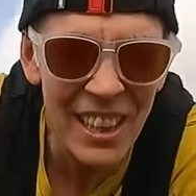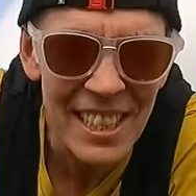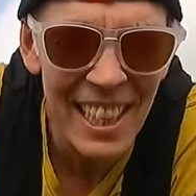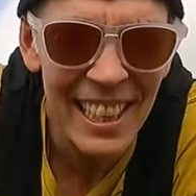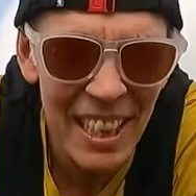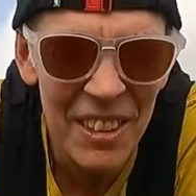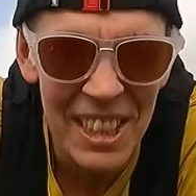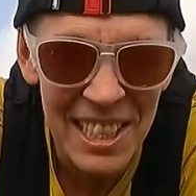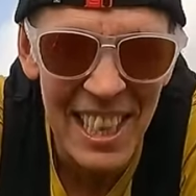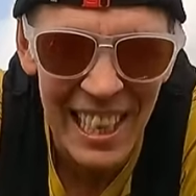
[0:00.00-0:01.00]
the hardest thing,
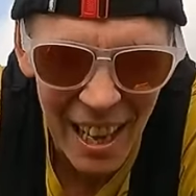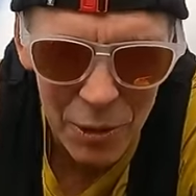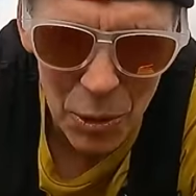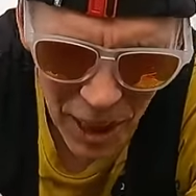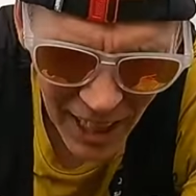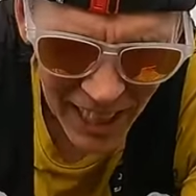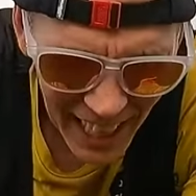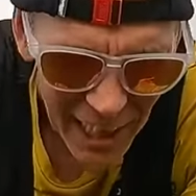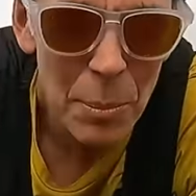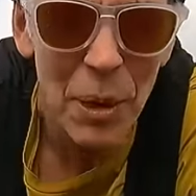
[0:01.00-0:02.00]
living at sea level,
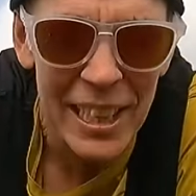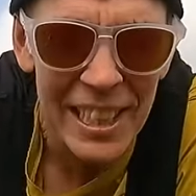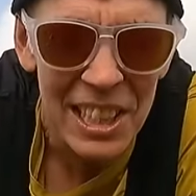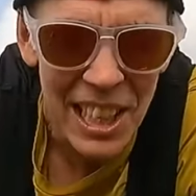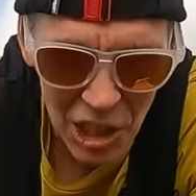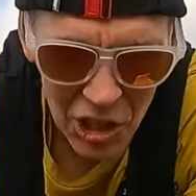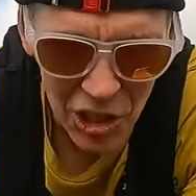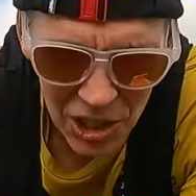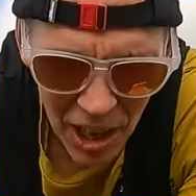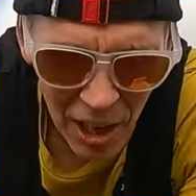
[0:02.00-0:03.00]
getting the body
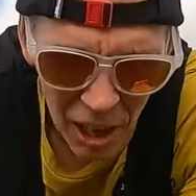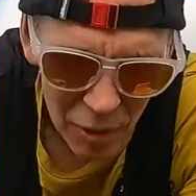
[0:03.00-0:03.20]
conditioned